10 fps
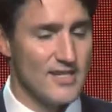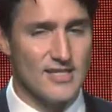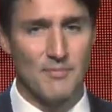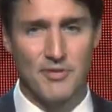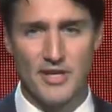
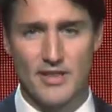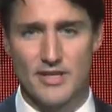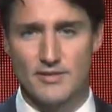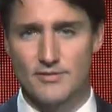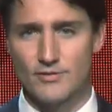Something
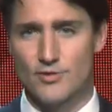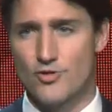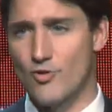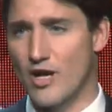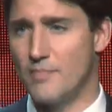that
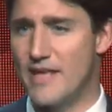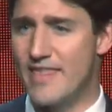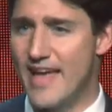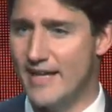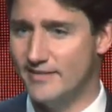struck me
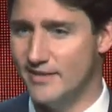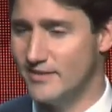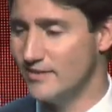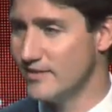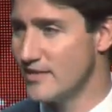then
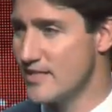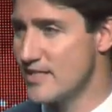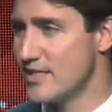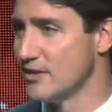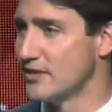and
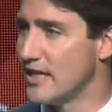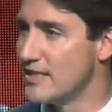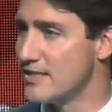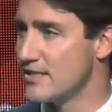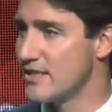still
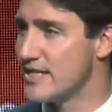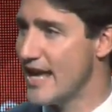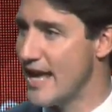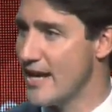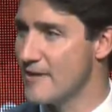does
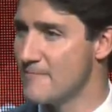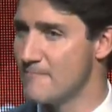today